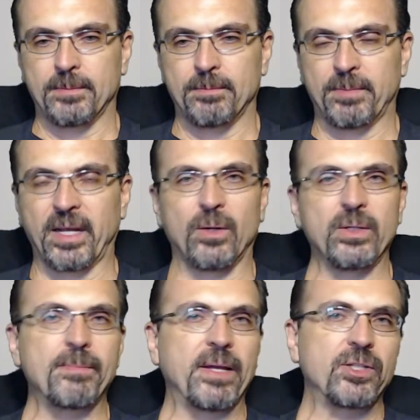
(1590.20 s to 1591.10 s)
But I
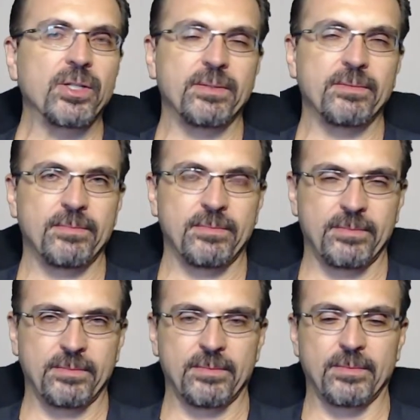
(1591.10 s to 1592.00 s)
only mention
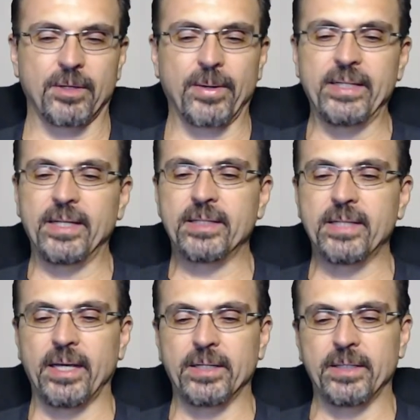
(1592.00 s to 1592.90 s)
The Great
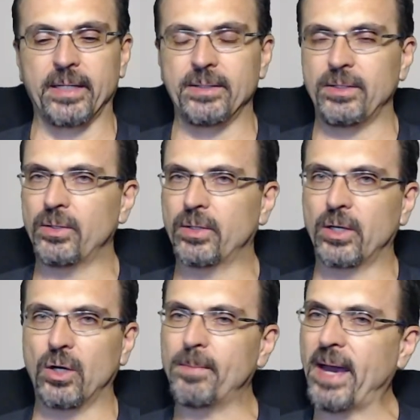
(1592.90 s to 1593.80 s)
Dictator, and you can
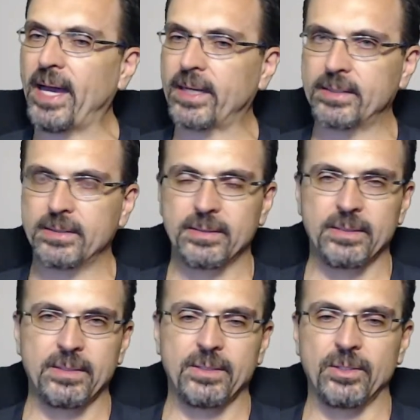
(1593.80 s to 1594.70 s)
go back
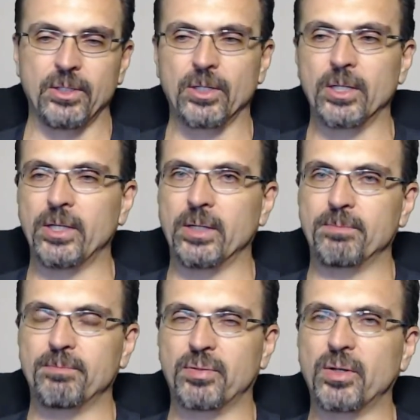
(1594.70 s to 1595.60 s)

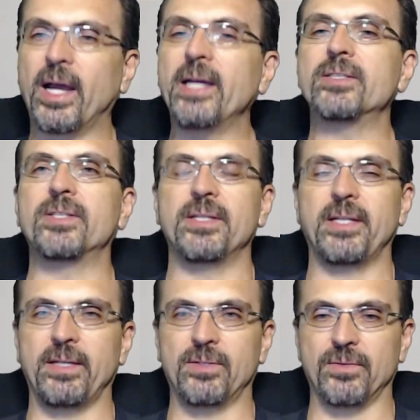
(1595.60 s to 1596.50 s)
earlier, prior to the
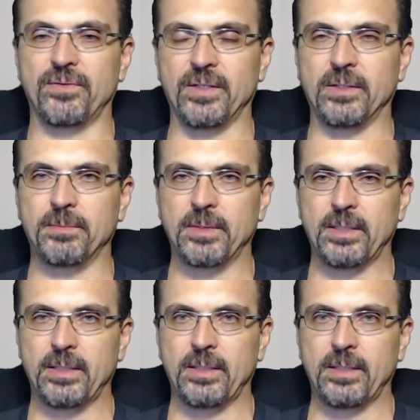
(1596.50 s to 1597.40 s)
days of film,
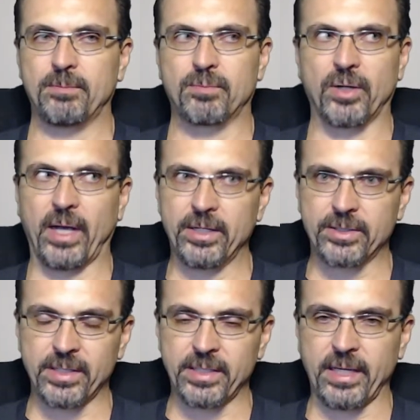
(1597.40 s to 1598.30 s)
prior
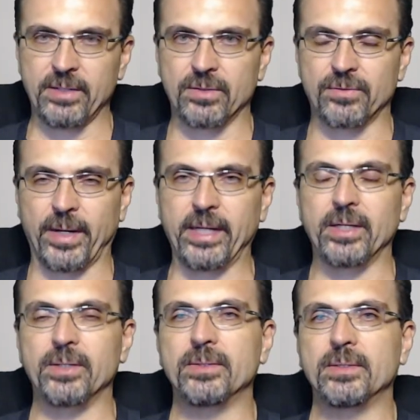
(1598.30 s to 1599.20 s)
to the days of
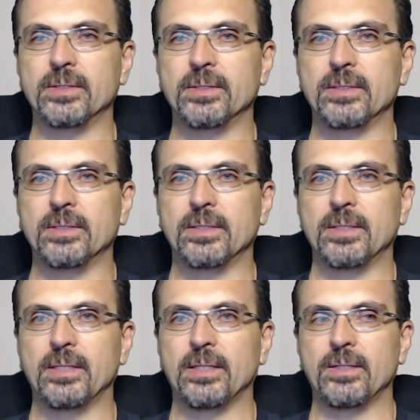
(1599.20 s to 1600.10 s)
radio,
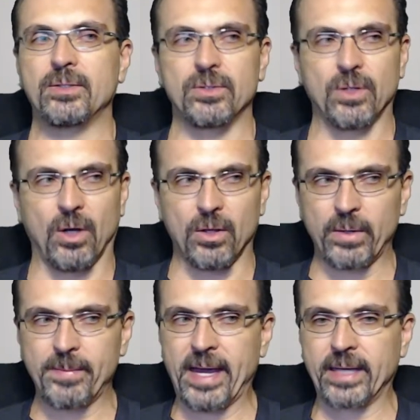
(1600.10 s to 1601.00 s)
all the
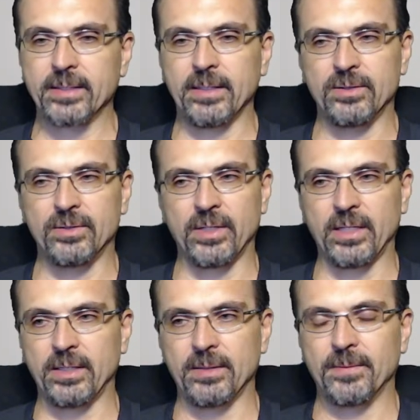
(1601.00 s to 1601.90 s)
way back into
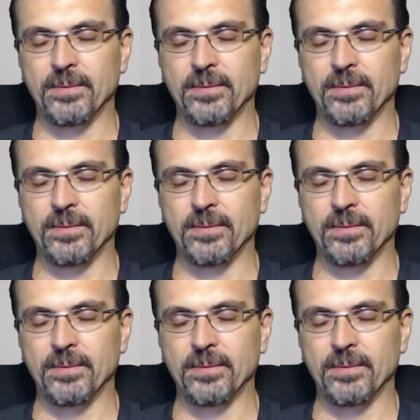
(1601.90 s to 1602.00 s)
the